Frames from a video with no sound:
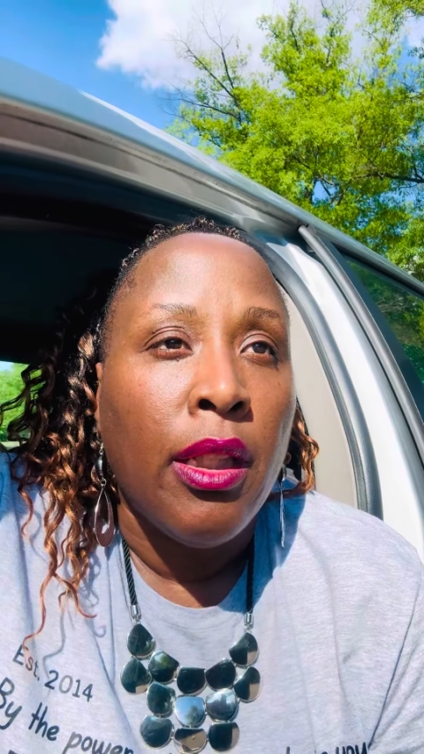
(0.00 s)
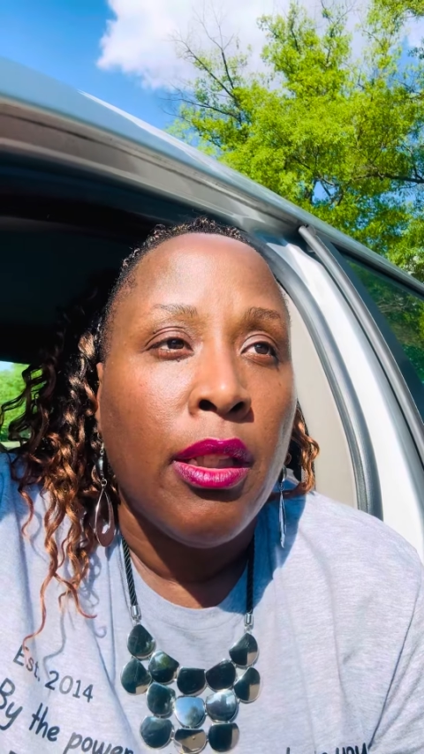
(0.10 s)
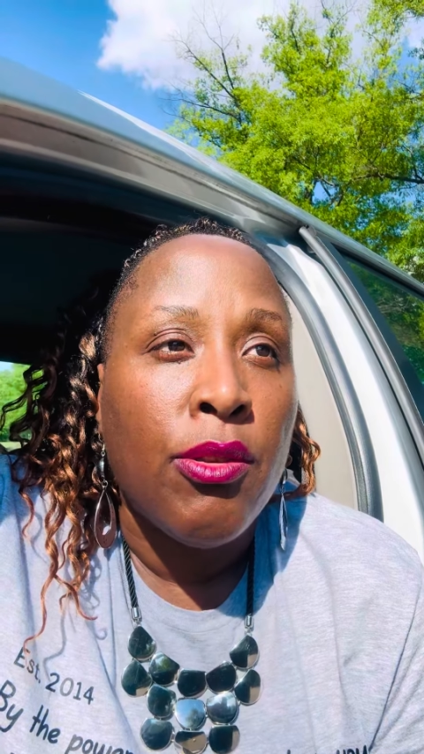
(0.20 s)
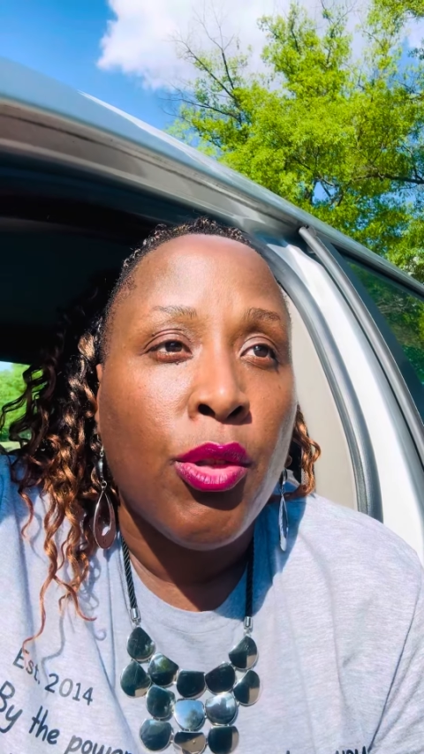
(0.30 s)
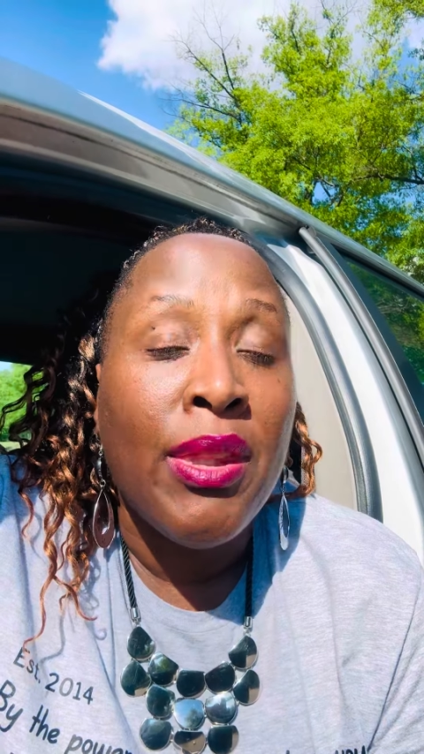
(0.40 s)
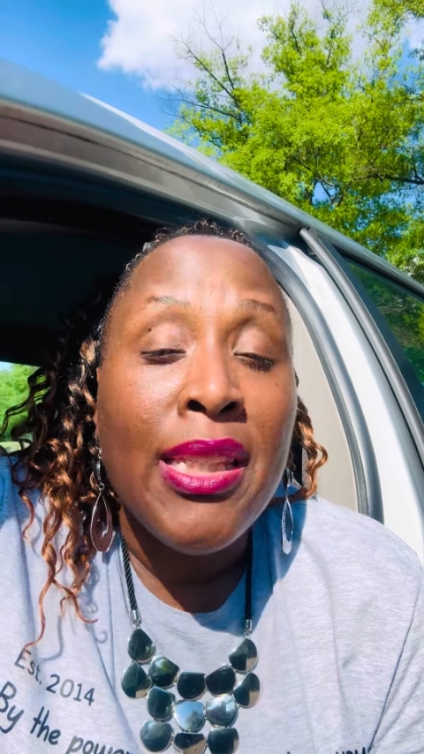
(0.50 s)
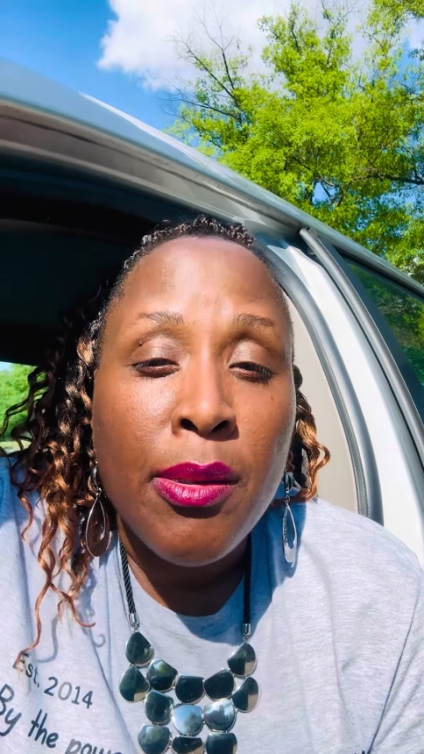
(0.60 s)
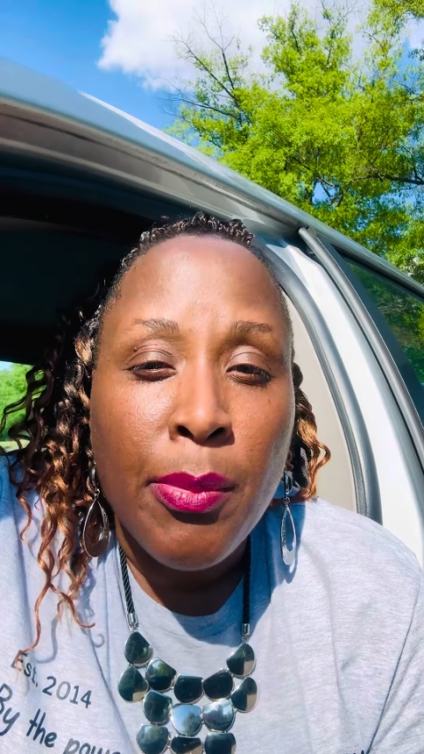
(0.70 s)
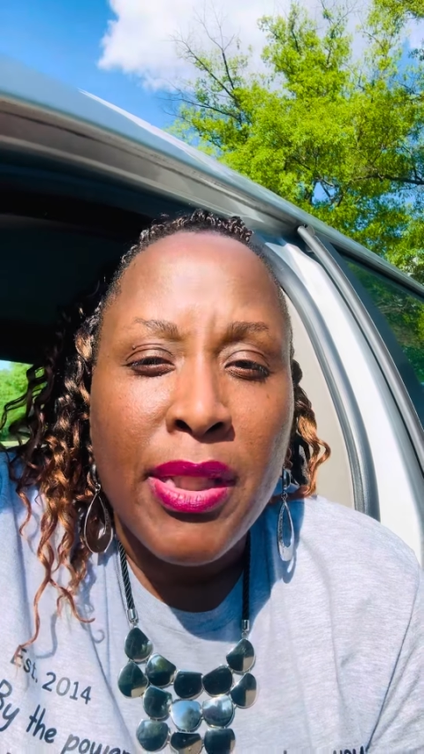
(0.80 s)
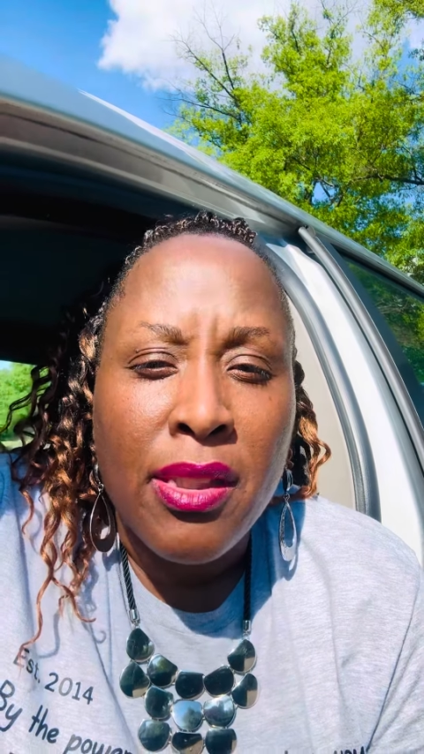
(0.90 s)
And so
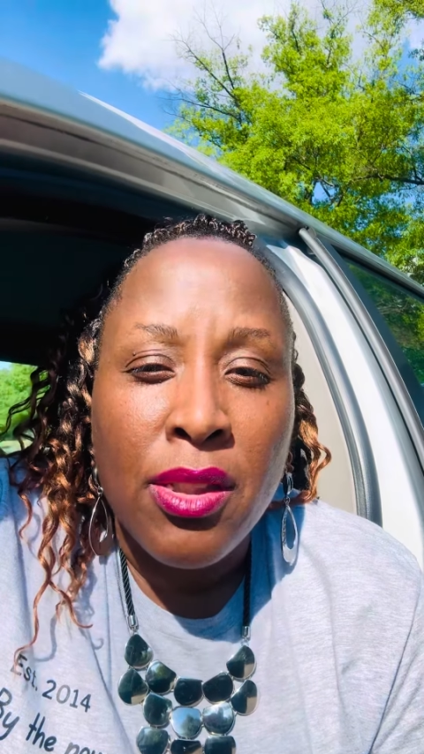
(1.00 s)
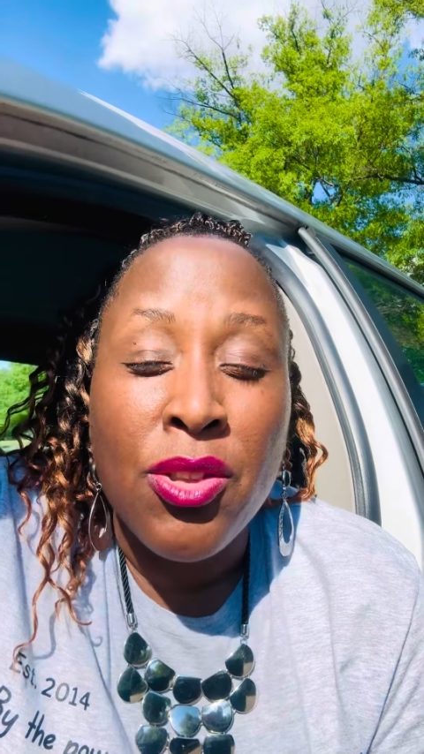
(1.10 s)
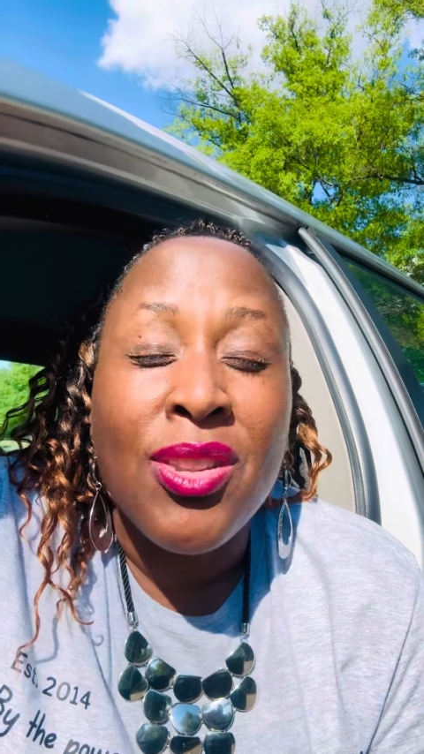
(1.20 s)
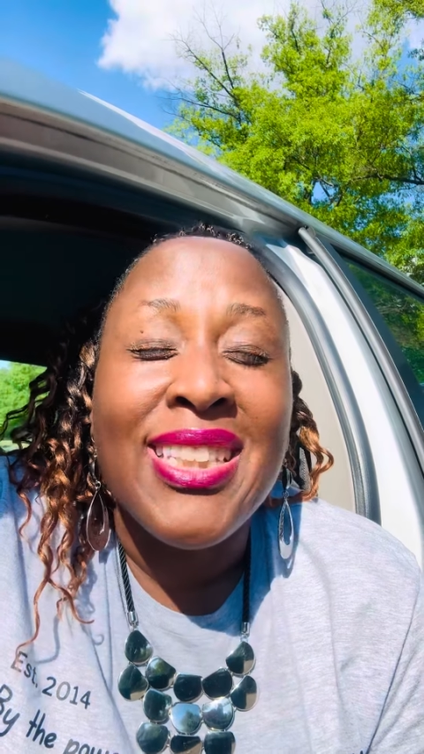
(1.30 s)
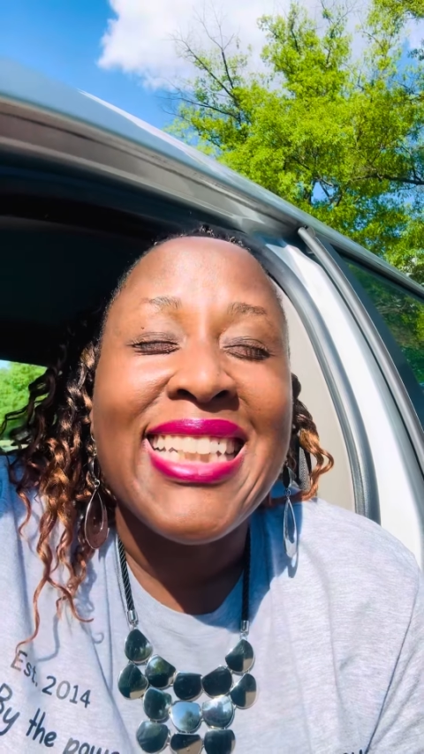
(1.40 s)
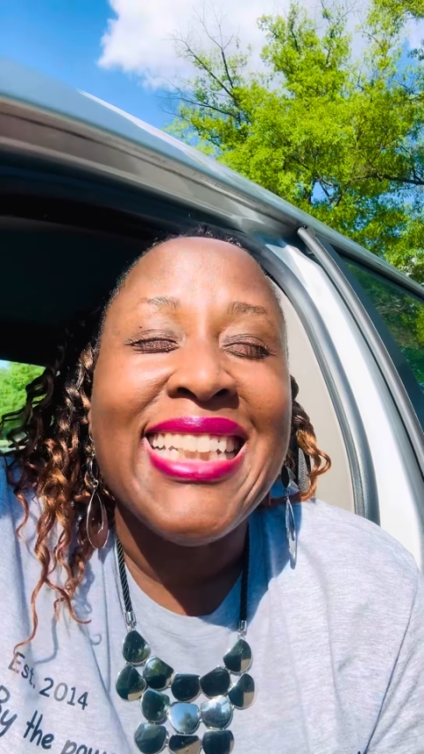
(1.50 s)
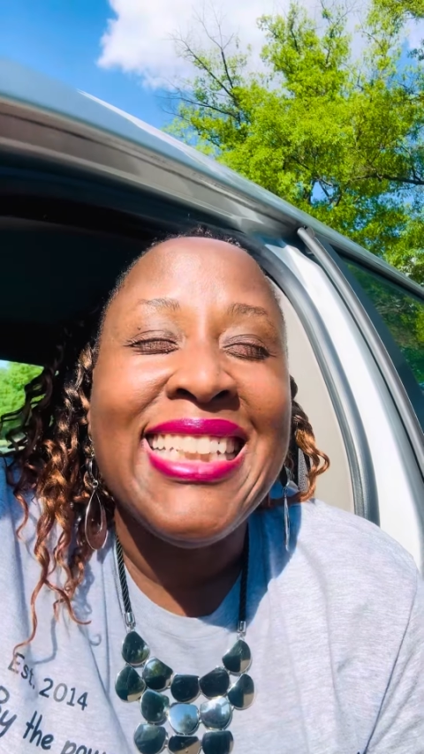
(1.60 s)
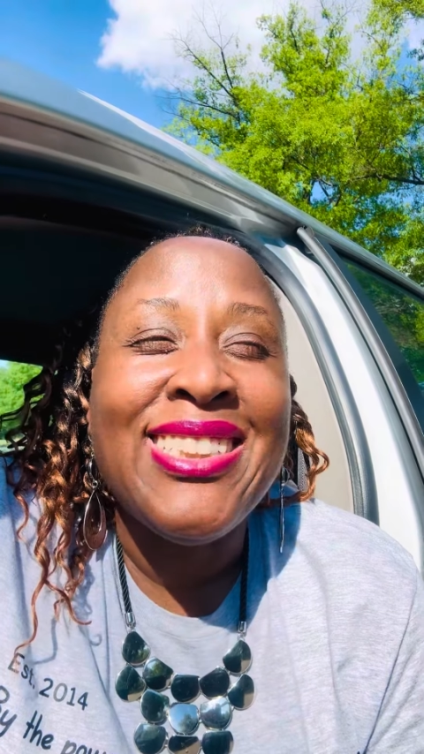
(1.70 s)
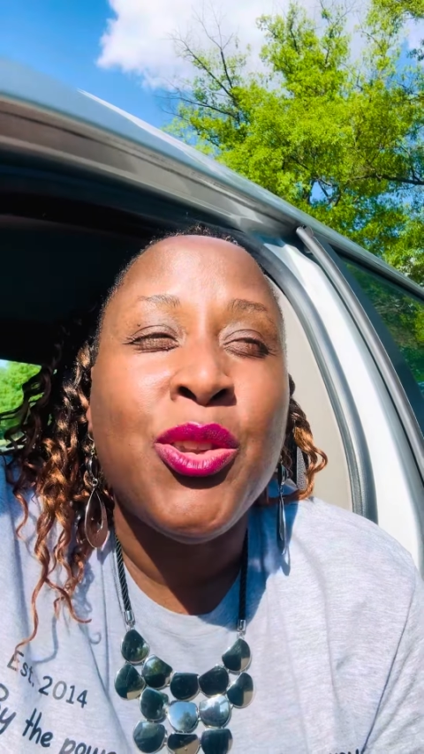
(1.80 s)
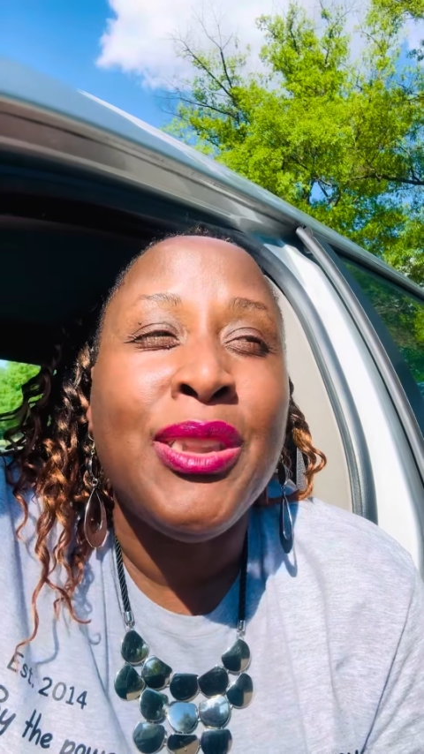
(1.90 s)
this message
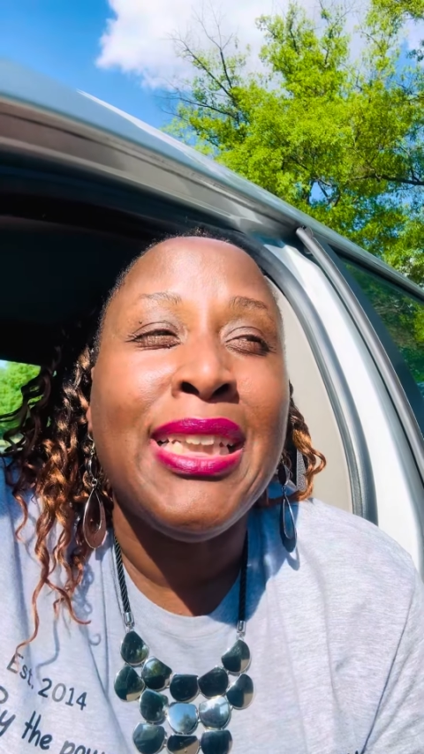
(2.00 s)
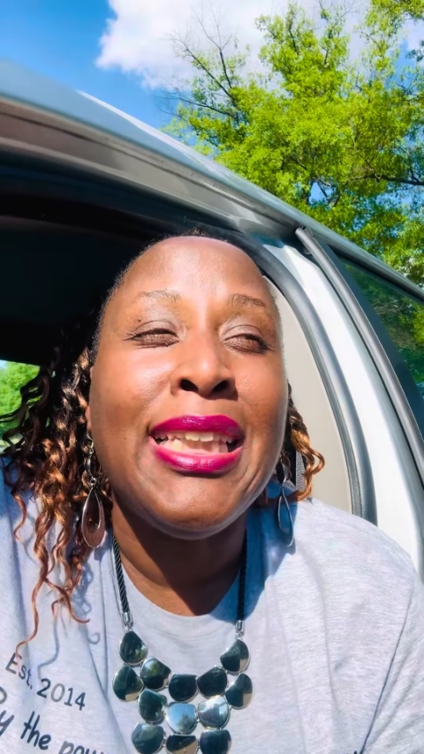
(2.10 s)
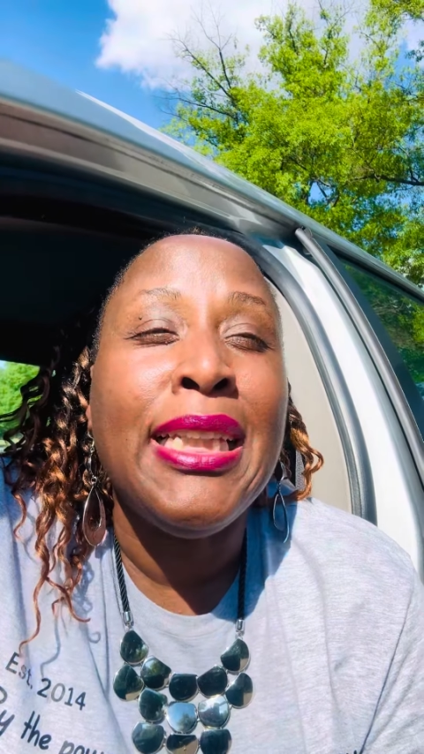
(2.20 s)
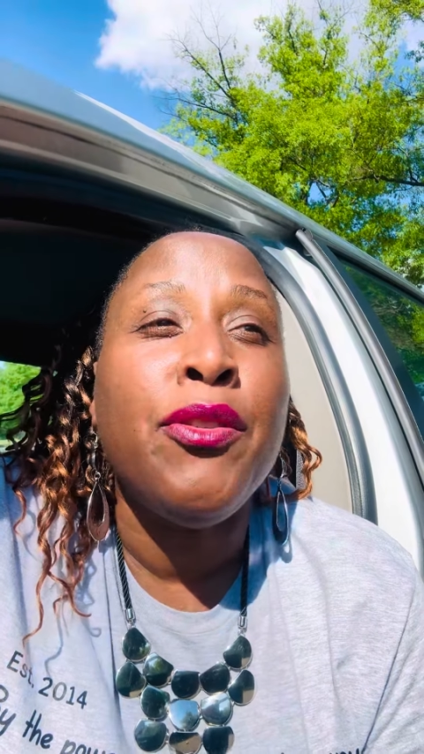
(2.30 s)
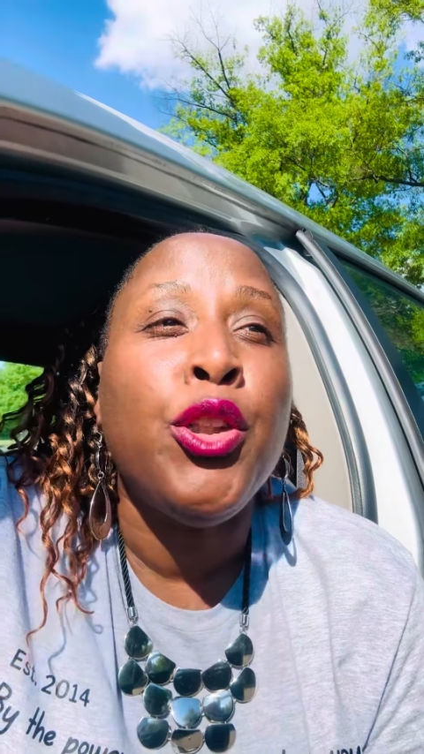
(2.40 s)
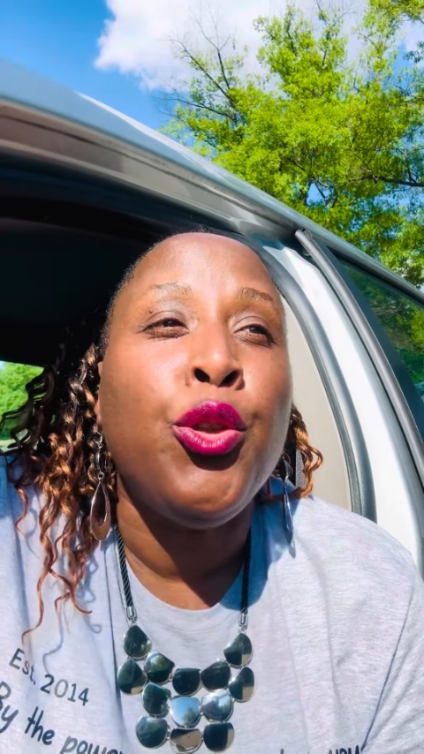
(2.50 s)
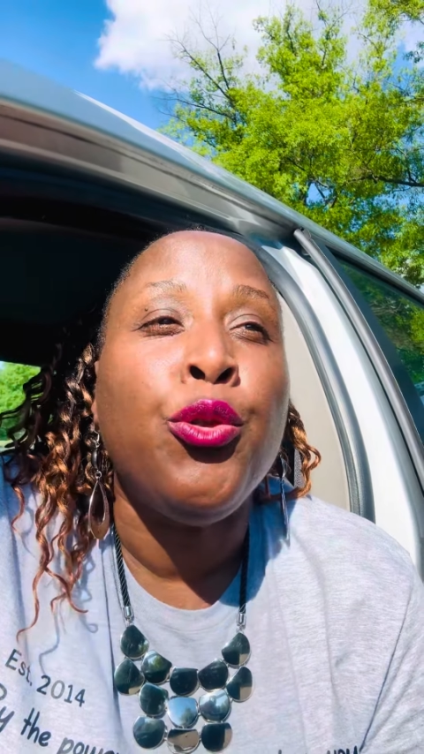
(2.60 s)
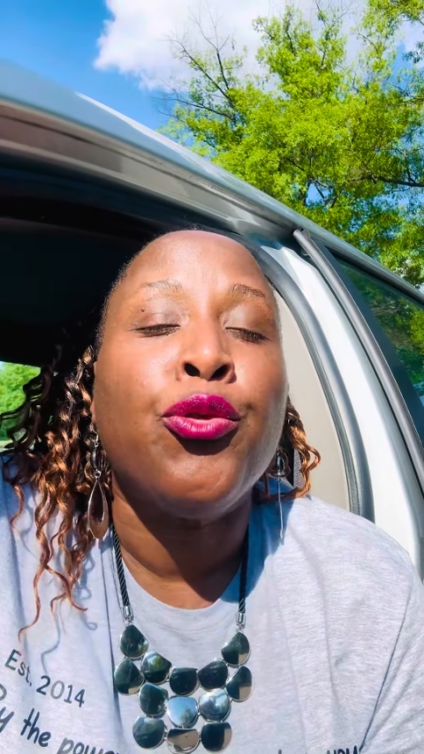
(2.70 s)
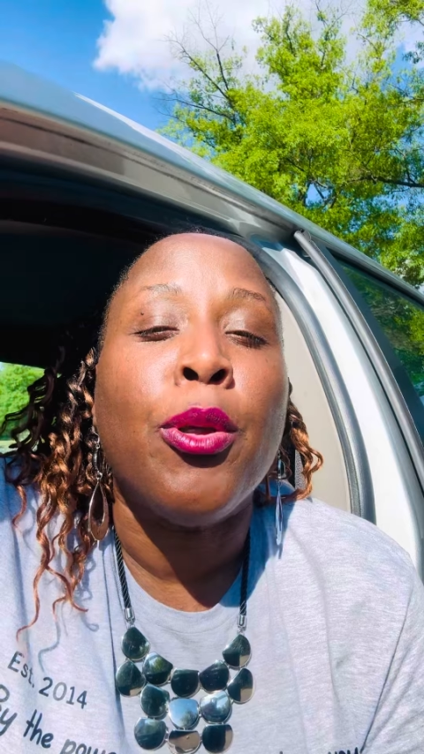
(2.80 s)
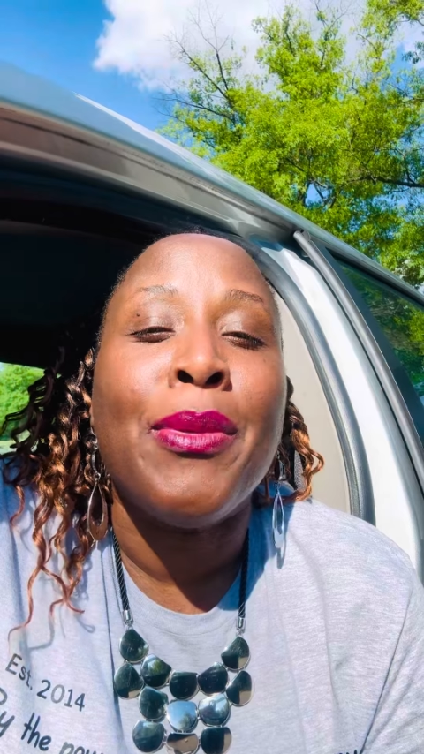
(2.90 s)
is to deliver you
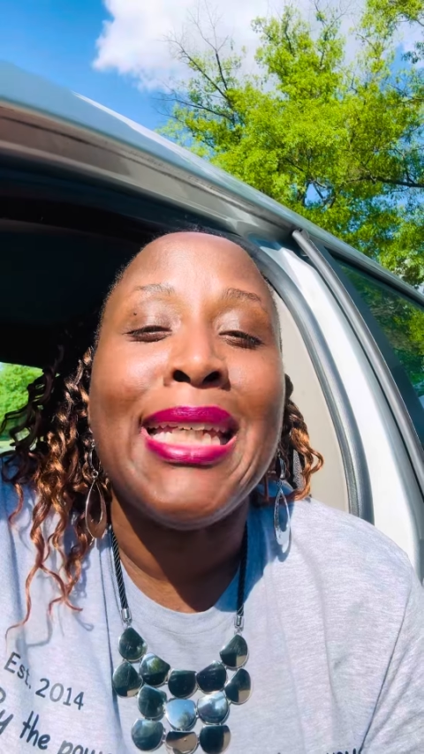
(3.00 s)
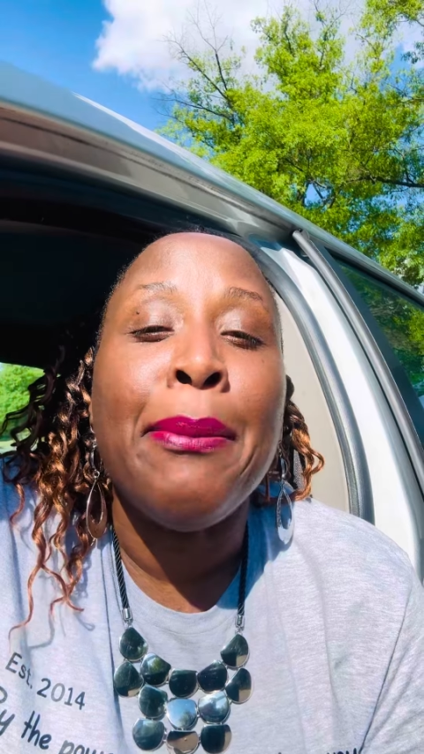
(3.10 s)
from the